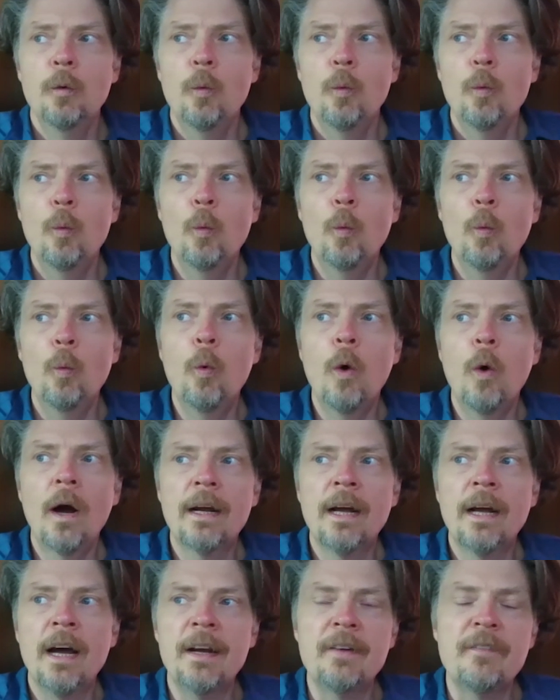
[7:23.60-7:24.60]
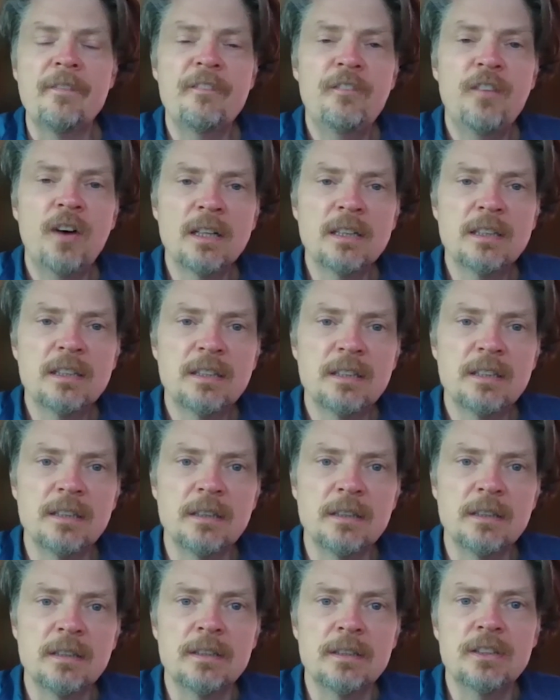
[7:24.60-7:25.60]
what kind of
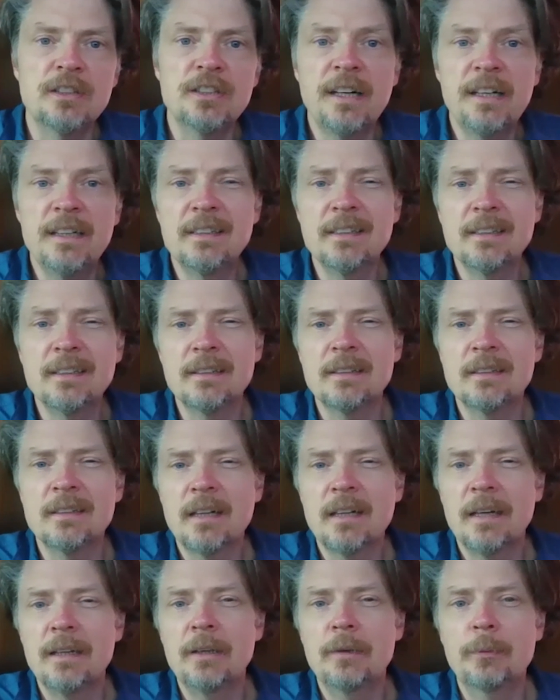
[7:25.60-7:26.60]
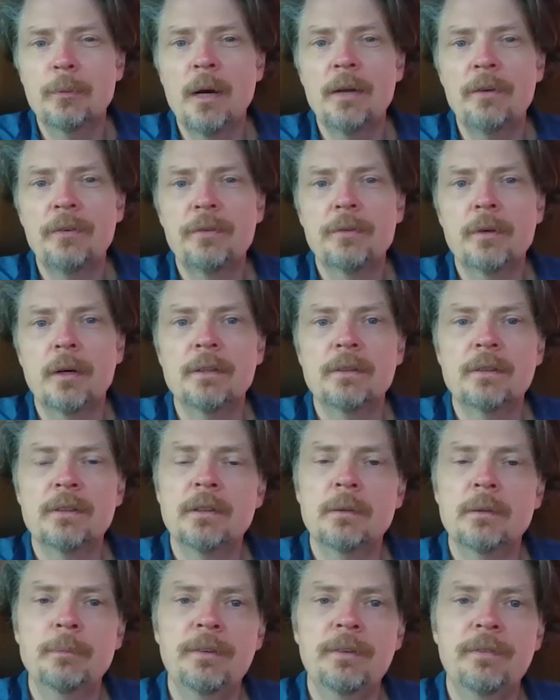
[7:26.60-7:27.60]
functions it changes inside the restaurant is
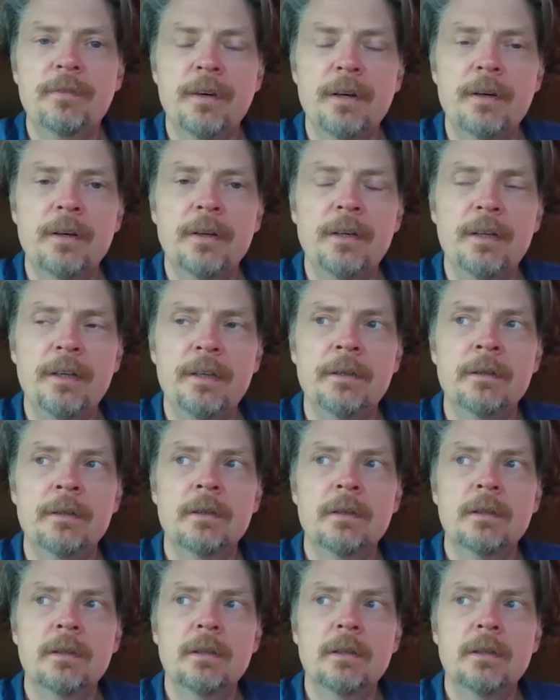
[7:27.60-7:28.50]
going to be very